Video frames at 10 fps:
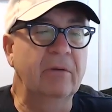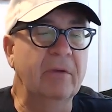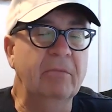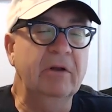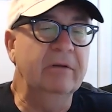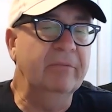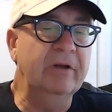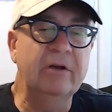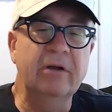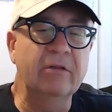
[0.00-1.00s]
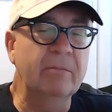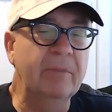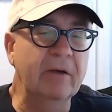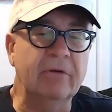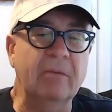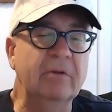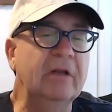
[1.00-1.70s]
I mean, we didn't know the bit rate.